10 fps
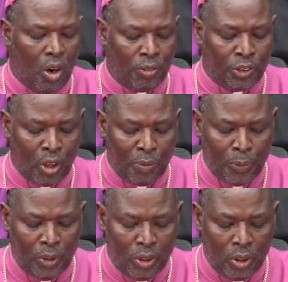of top
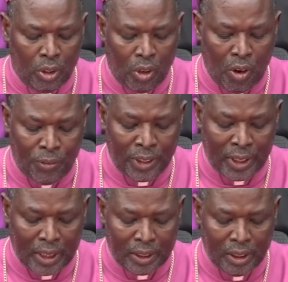
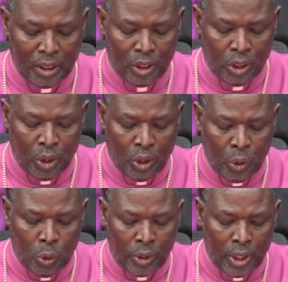officers
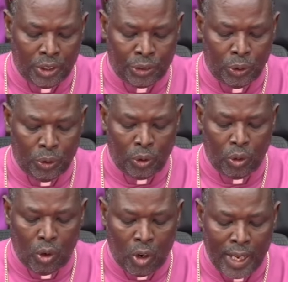who issue
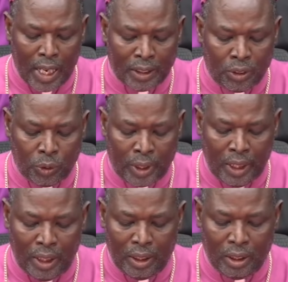orders to
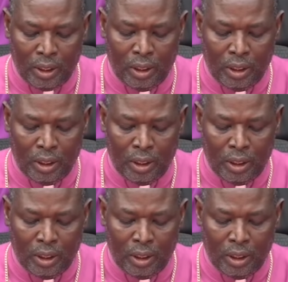kill.